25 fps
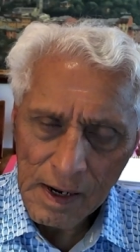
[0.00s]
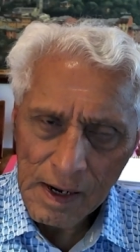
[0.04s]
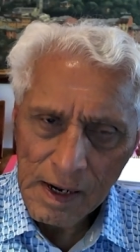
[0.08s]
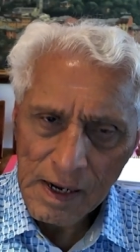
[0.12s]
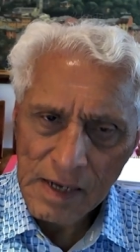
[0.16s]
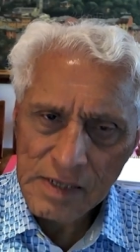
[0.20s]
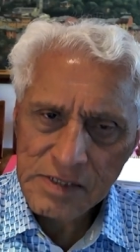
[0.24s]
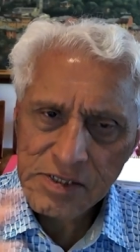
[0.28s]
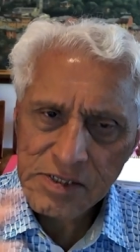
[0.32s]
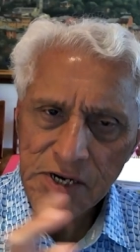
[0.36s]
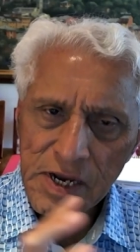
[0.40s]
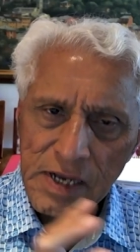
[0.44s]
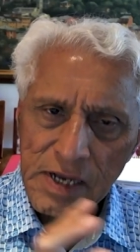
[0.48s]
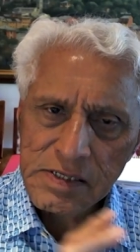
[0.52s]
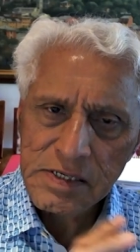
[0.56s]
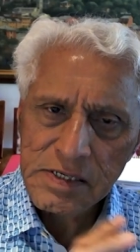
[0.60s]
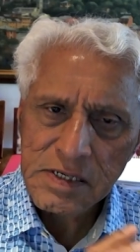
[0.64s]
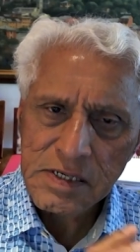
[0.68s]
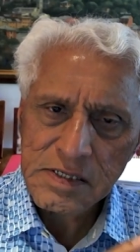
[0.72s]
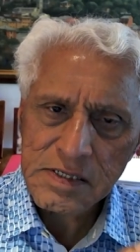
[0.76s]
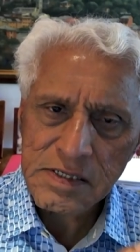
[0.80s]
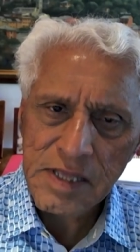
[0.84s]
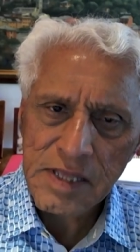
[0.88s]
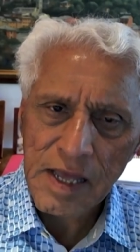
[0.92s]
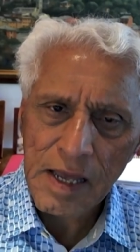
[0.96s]
It
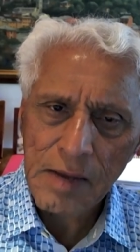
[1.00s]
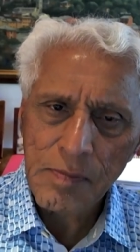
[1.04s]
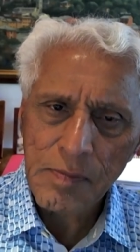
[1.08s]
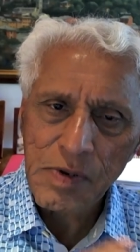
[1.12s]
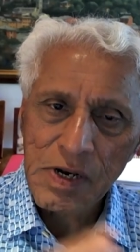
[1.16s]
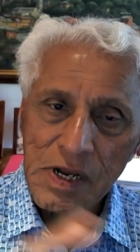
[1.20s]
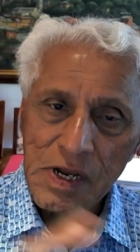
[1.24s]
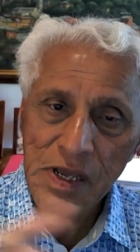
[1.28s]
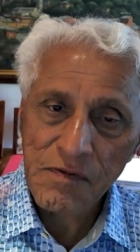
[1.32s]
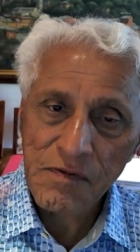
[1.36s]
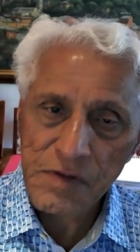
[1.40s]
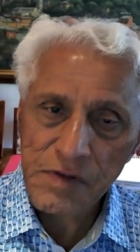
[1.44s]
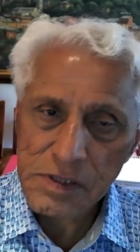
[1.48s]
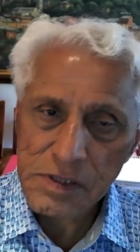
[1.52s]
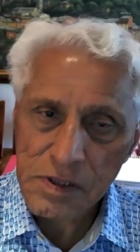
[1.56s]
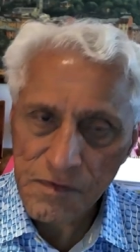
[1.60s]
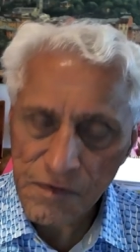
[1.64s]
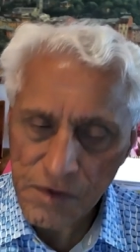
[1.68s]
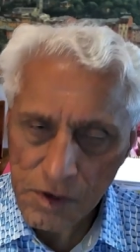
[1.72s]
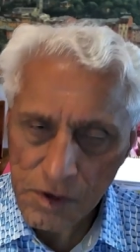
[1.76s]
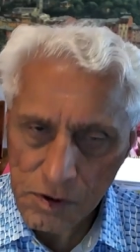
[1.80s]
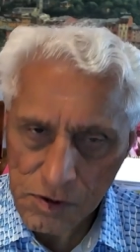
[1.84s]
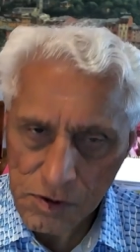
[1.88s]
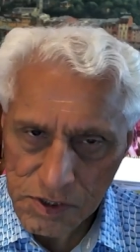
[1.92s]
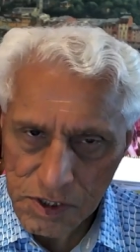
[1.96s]
changes their belief in the
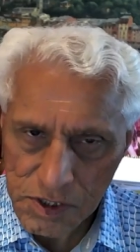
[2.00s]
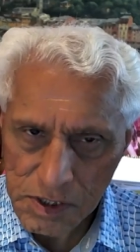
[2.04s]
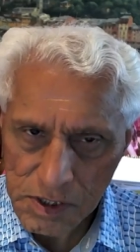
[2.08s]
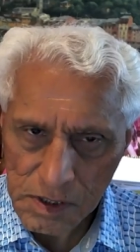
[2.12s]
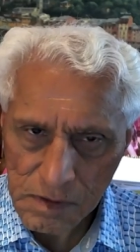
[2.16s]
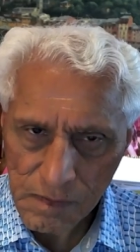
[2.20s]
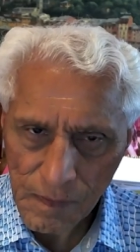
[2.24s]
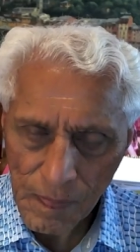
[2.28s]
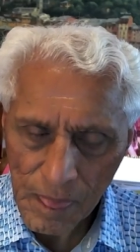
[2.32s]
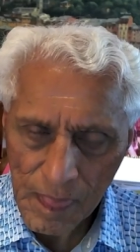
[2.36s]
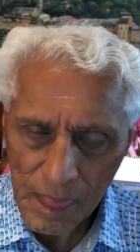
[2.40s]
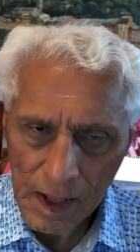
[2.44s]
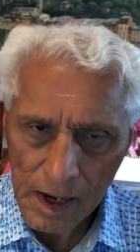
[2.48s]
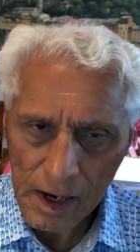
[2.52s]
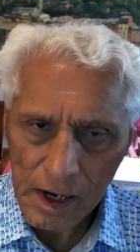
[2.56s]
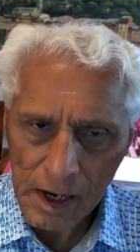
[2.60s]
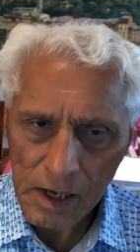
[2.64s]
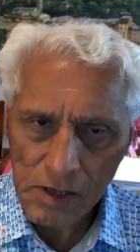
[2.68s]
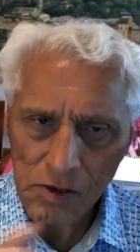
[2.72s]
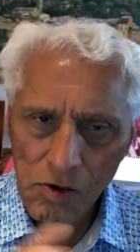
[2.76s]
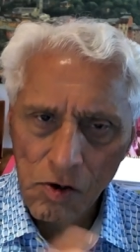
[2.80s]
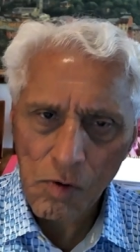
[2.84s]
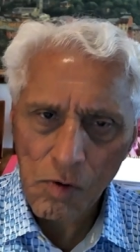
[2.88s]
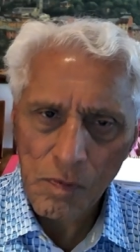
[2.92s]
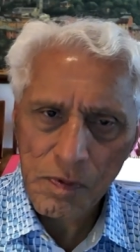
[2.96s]
future.
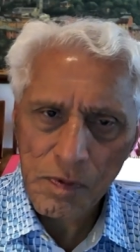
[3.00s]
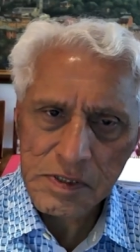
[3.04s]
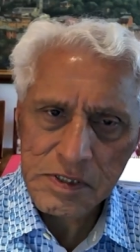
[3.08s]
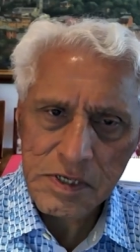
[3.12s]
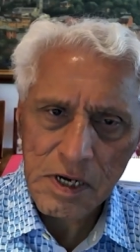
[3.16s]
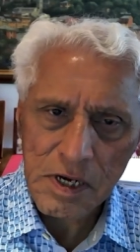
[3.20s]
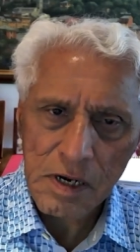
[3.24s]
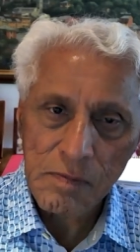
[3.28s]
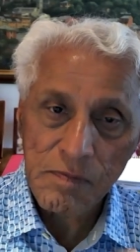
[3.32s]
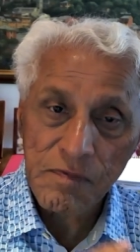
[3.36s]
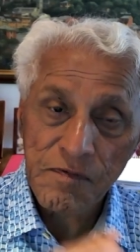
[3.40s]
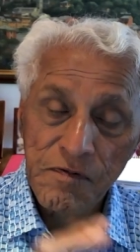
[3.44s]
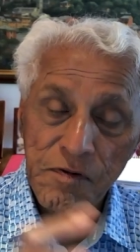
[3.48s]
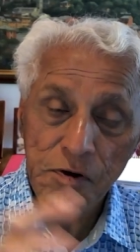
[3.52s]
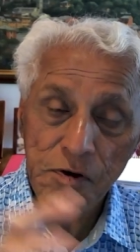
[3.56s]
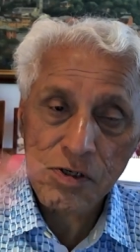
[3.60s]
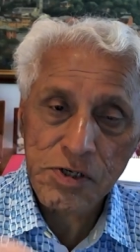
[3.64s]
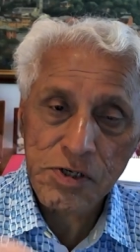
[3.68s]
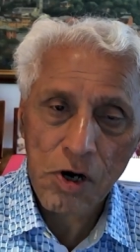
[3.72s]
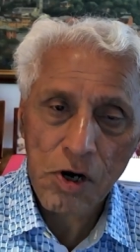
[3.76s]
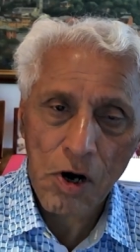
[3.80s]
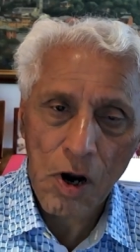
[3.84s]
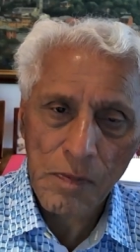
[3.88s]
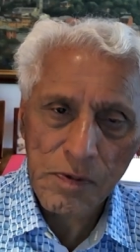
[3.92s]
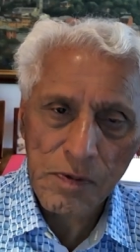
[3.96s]
It opens up
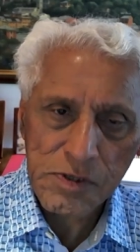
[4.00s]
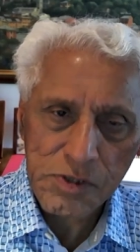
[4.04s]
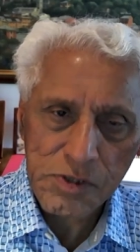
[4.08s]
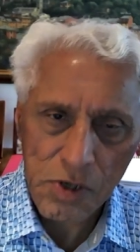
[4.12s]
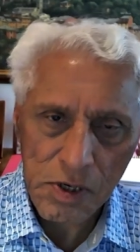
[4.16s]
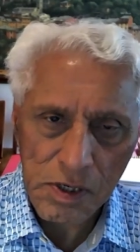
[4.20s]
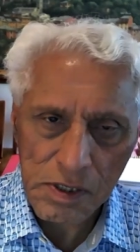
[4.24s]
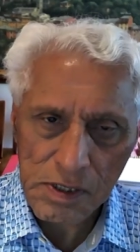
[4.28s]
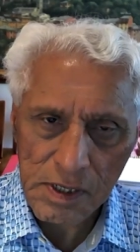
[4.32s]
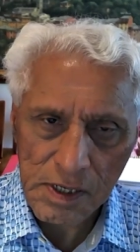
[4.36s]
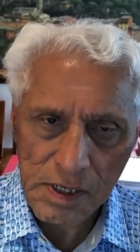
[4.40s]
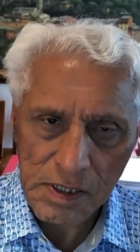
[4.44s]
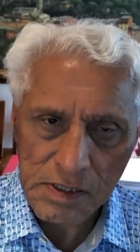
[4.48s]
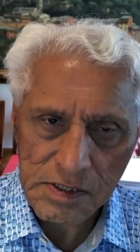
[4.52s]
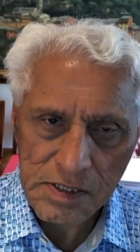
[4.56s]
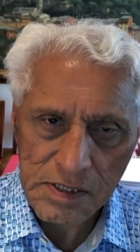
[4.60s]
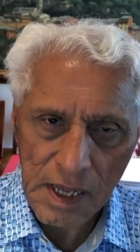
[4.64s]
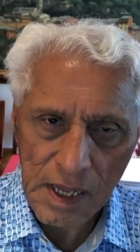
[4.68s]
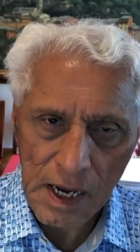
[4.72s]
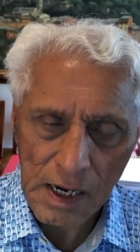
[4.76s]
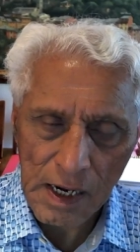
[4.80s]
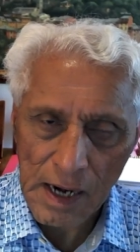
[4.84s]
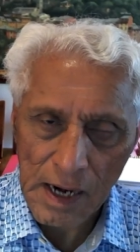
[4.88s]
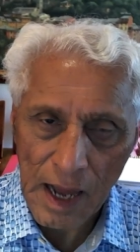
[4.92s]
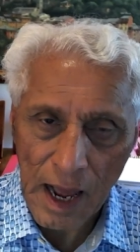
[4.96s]
future opportunities
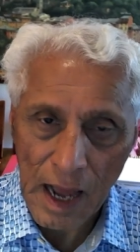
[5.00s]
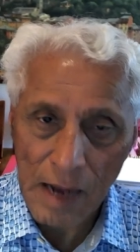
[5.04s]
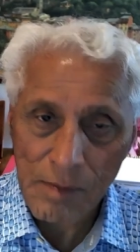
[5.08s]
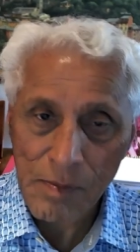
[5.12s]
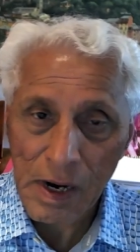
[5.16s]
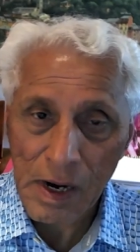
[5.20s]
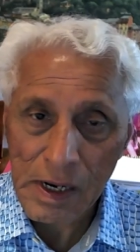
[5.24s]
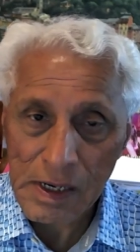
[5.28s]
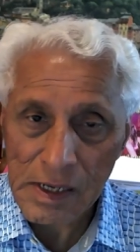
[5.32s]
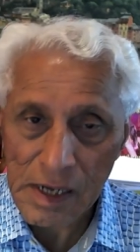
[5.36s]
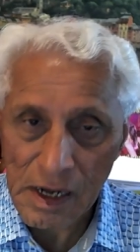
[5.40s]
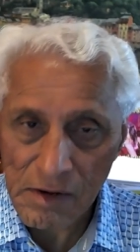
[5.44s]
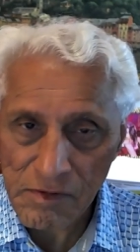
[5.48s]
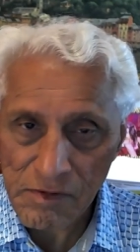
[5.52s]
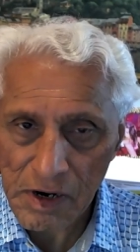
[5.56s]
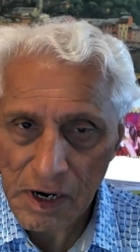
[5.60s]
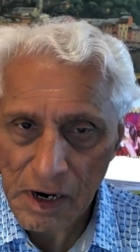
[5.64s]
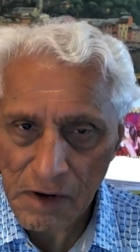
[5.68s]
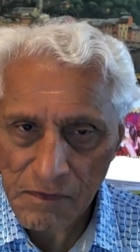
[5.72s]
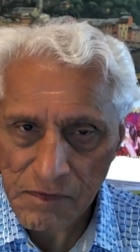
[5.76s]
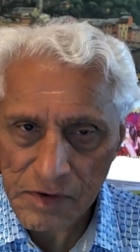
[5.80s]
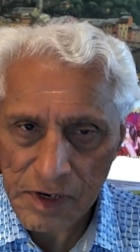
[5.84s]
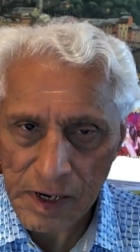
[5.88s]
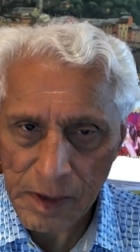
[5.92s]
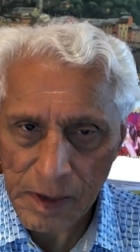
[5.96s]
that I might never
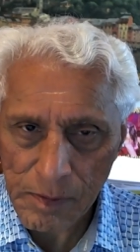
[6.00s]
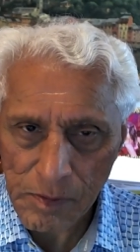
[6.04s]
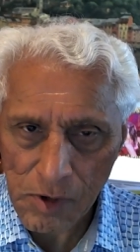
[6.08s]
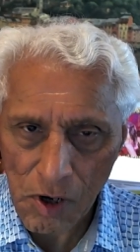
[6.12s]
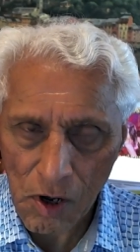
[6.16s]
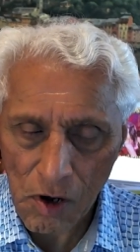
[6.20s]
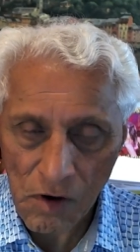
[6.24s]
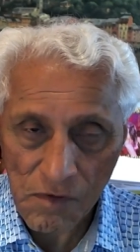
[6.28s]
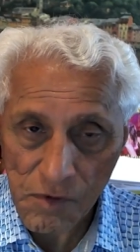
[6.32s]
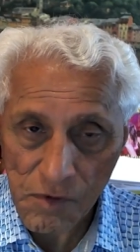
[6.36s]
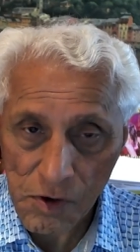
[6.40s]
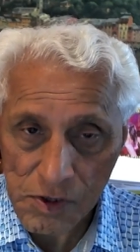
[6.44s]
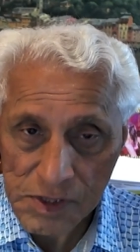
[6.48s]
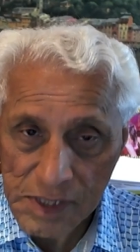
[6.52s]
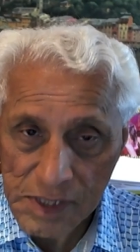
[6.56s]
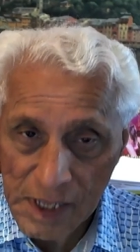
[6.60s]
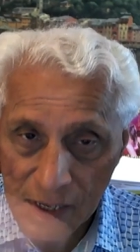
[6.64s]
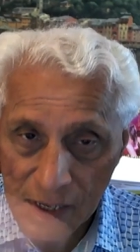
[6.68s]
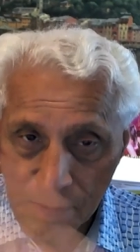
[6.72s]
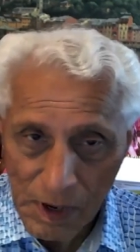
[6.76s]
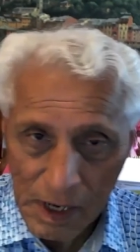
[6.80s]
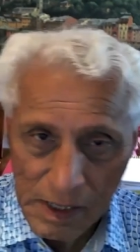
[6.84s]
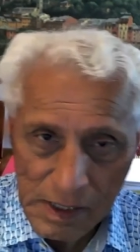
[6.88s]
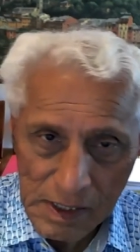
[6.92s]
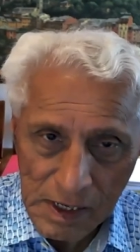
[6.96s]
have dreamed of, or they
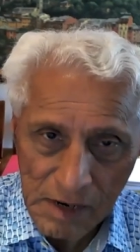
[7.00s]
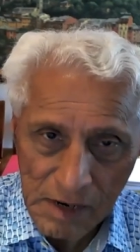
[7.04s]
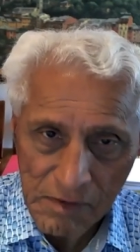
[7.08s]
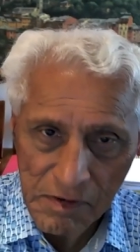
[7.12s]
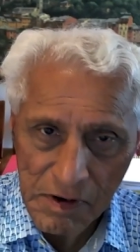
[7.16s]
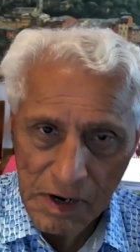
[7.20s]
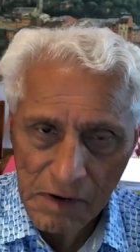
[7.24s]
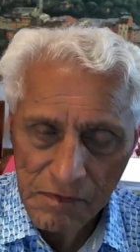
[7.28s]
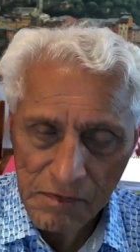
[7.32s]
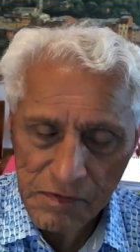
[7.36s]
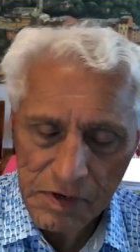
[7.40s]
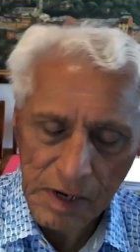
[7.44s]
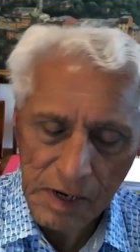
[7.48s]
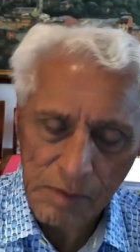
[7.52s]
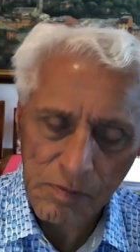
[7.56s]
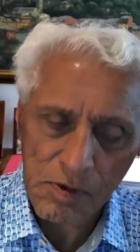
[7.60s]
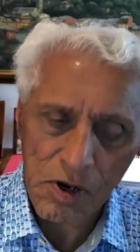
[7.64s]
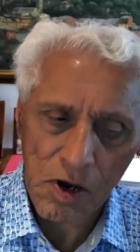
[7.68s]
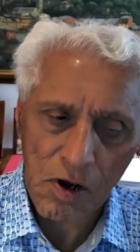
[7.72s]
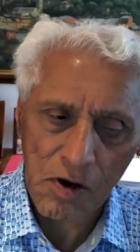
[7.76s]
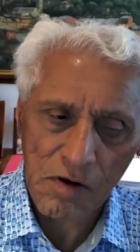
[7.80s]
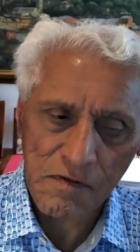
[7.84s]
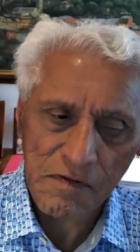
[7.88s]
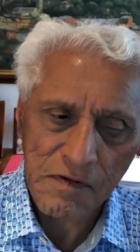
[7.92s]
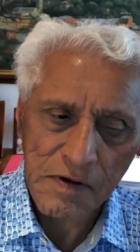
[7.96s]
might never have dreamed
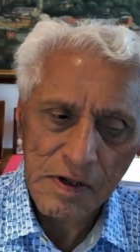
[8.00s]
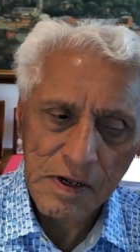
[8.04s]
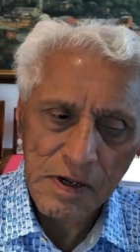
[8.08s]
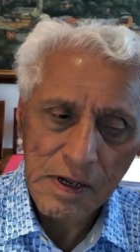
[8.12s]
of.